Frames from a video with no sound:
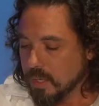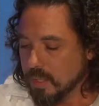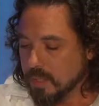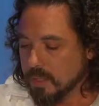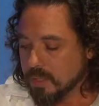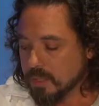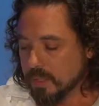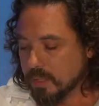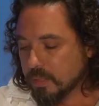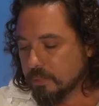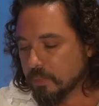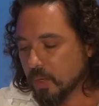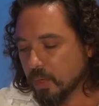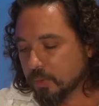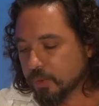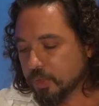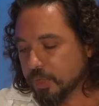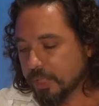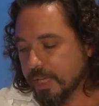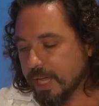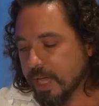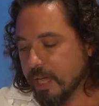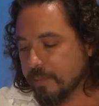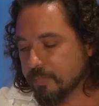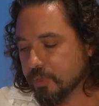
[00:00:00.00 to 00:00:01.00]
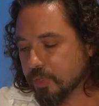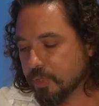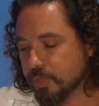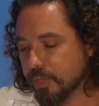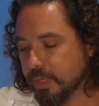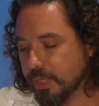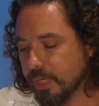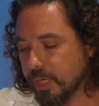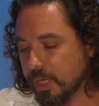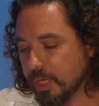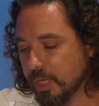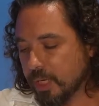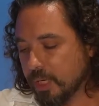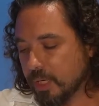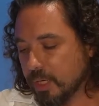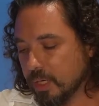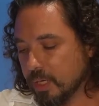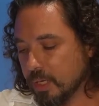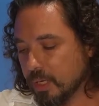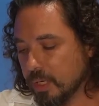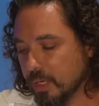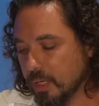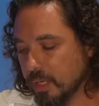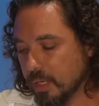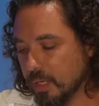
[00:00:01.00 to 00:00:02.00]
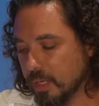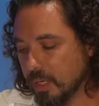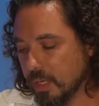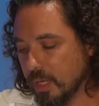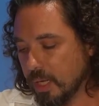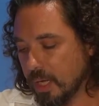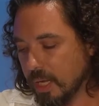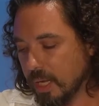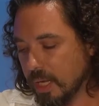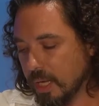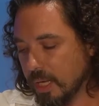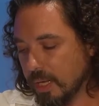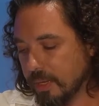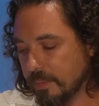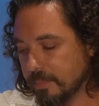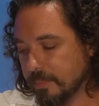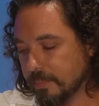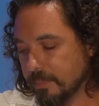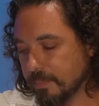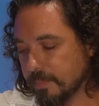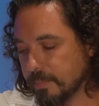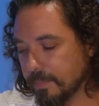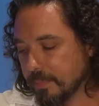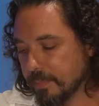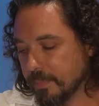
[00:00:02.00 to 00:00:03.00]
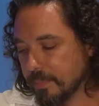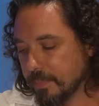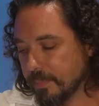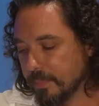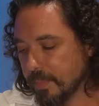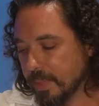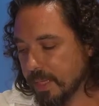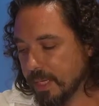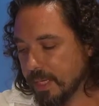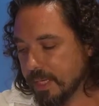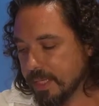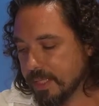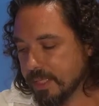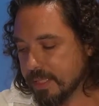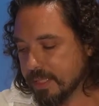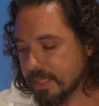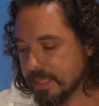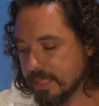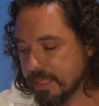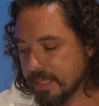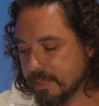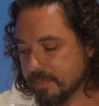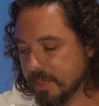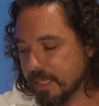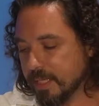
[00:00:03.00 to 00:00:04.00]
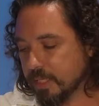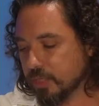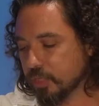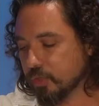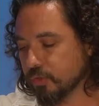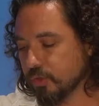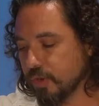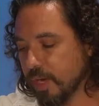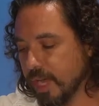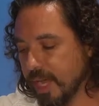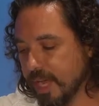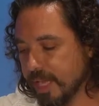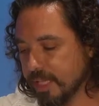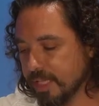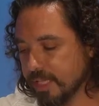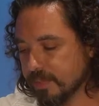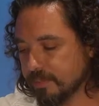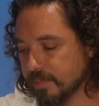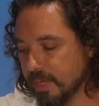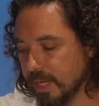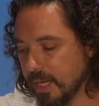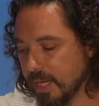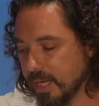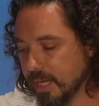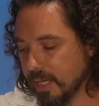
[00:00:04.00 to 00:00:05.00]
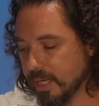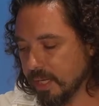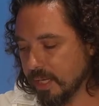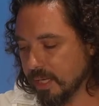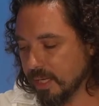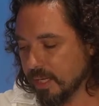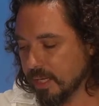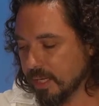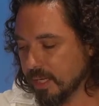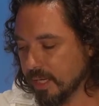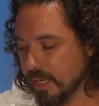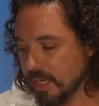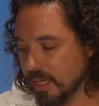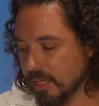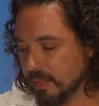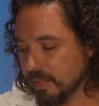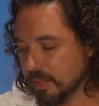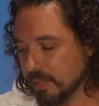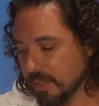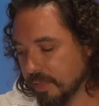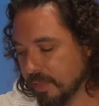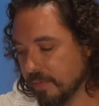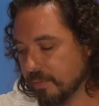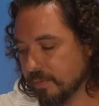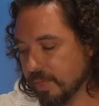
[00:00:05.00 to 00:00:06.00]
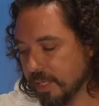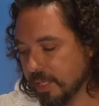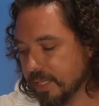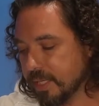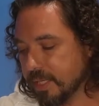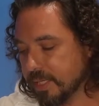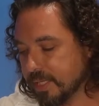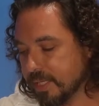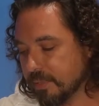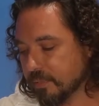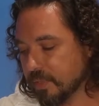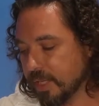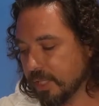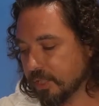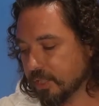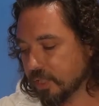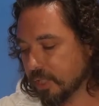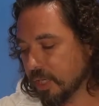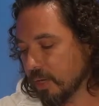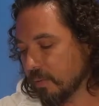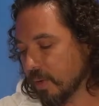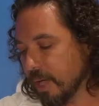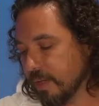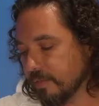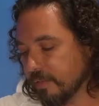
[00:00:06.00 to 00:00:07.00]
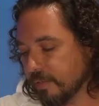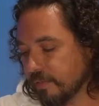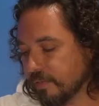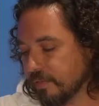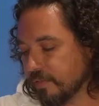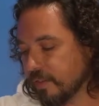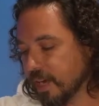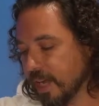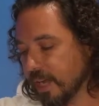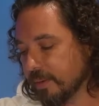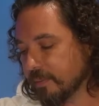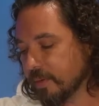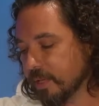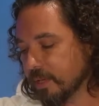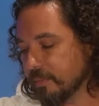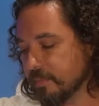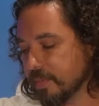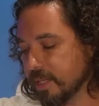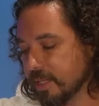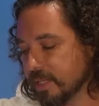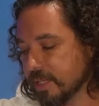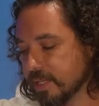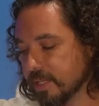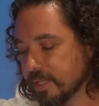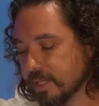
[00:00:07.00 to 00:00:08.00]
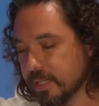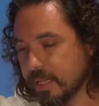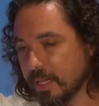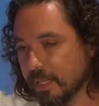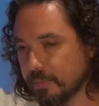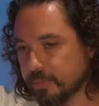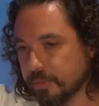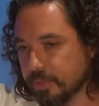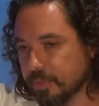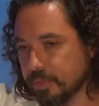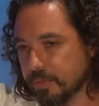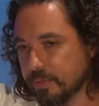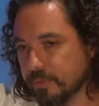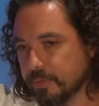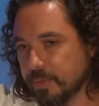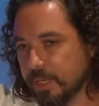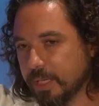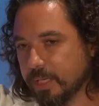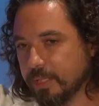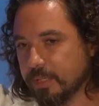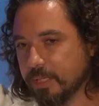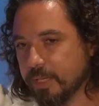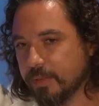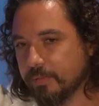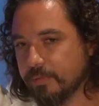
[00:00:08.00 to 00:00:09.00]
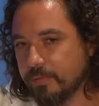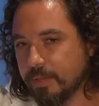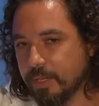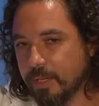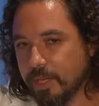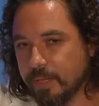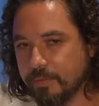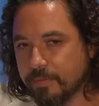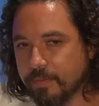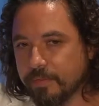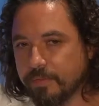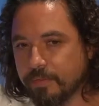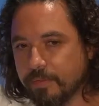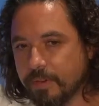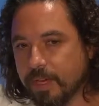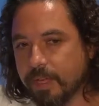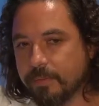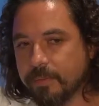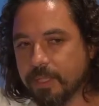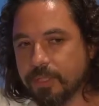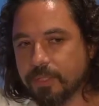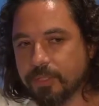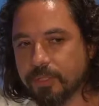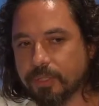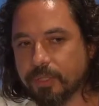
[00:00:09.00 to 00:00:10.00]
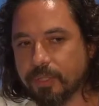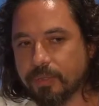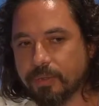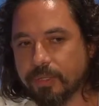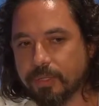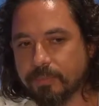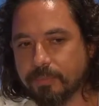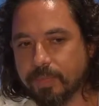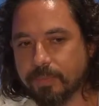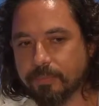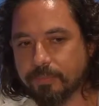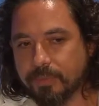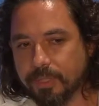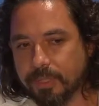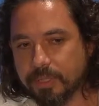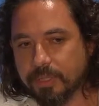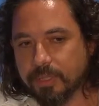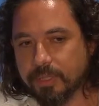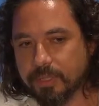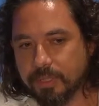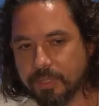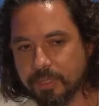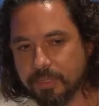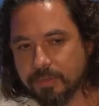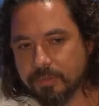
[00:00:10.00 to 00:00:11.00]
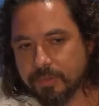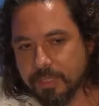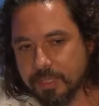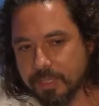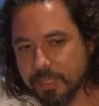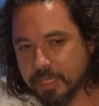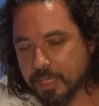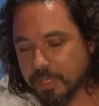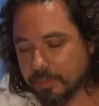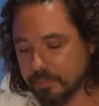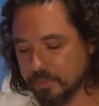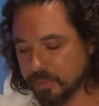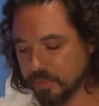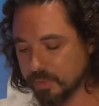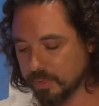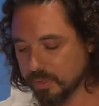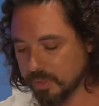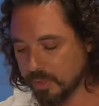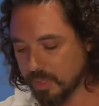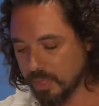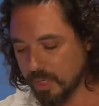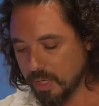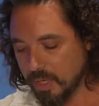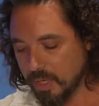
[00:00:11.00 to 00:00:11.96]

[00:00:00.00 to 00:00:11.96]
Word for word: so the motion capture here um, is is being traced by uh, the 3D simulation. Now every frame could be a sculpture, right? Every every frame in the show can be printed into a sculpture.